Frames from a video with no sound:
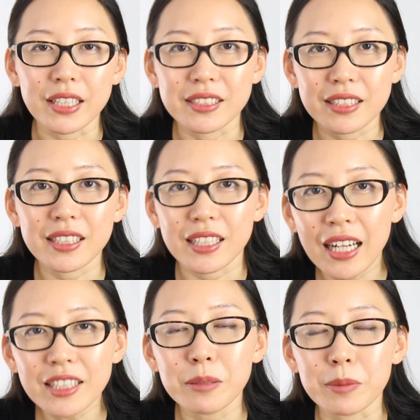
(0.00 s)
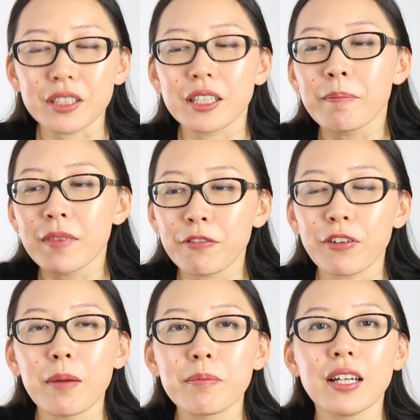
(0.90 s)
existing customers
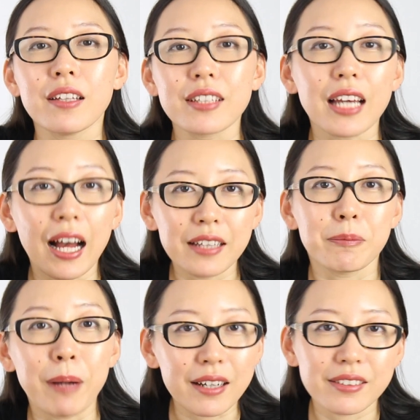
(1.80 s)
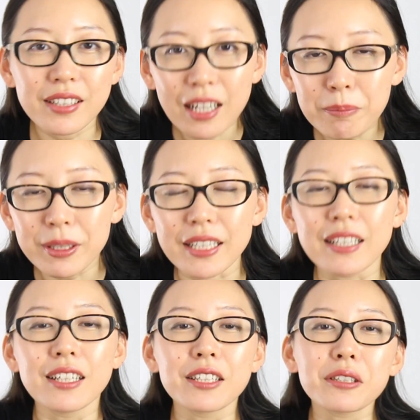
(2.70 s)
from the other partner company.